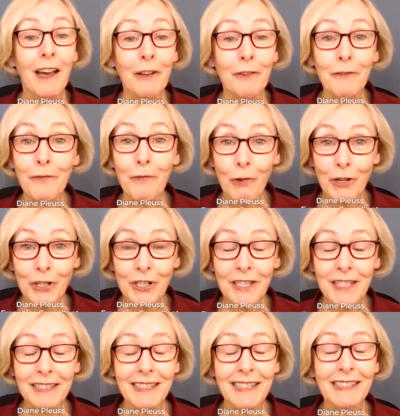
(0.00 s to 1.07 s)

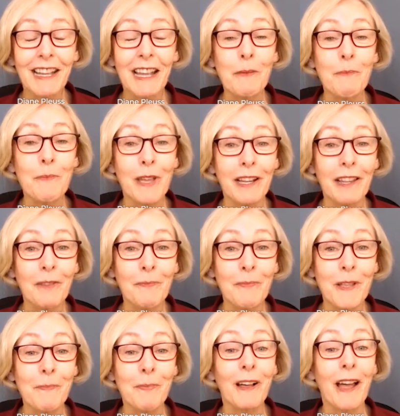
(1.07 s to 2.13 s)
Unfortunately, like many of the
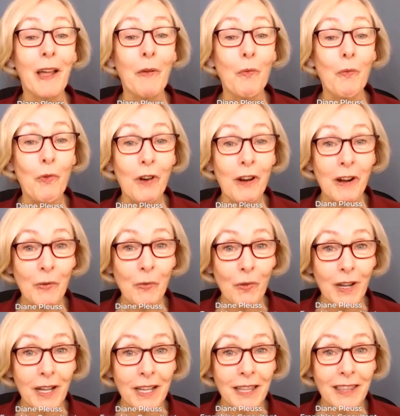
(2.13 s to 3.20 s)
people I work
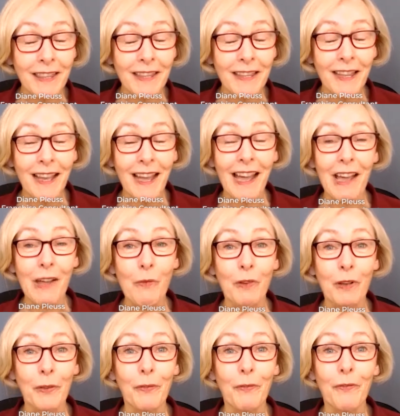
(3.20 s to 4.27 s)
with, I
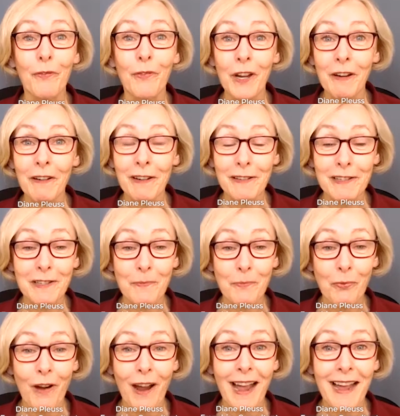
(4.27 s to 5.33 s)
was very
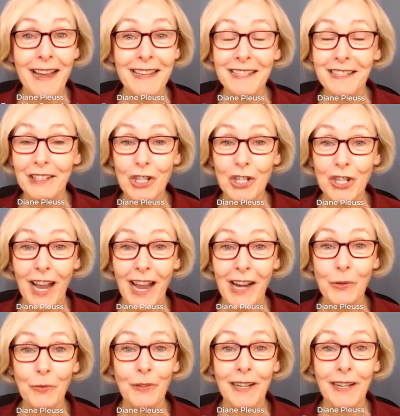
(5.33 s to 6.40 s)
surprised and
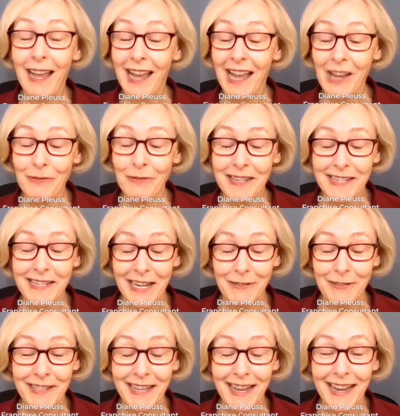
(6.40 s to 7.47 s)
shocked when I was
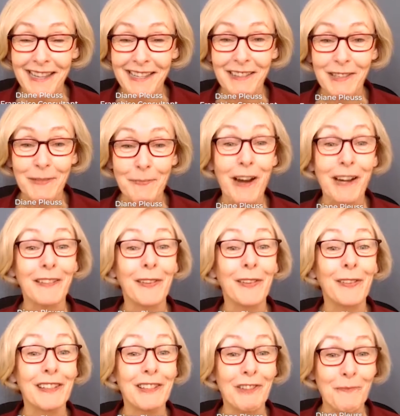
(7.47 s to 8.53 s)
downsized as part of
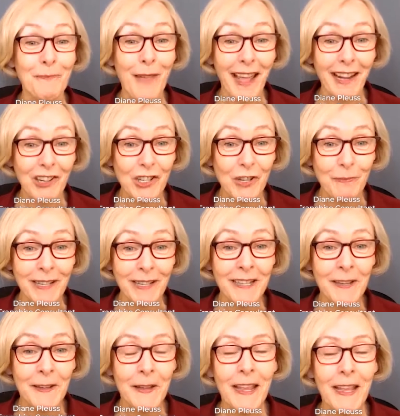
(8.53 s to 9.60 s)
senior management.